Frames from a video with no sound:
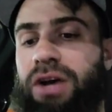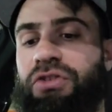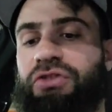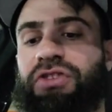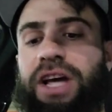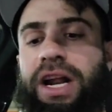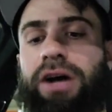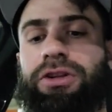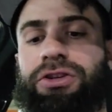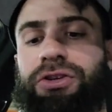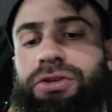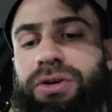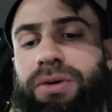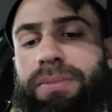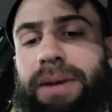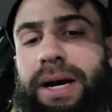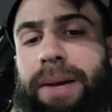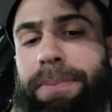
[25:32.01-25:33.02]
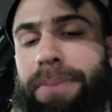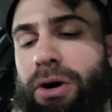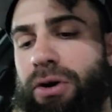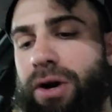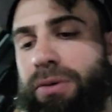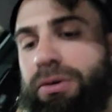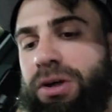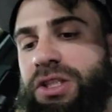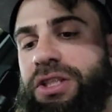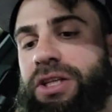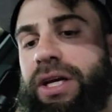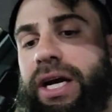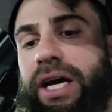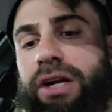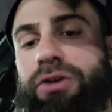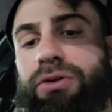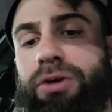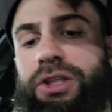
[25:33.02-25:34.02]
Shout out to my opponent once
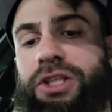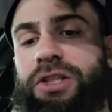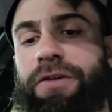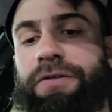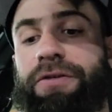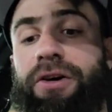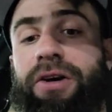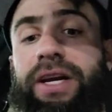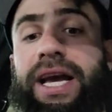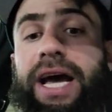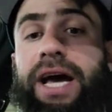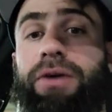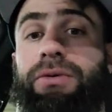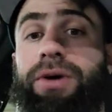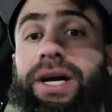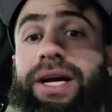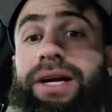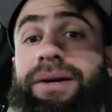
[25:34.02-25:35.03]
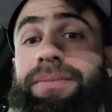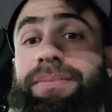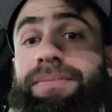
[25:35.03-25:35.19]
again, Christopher Canway.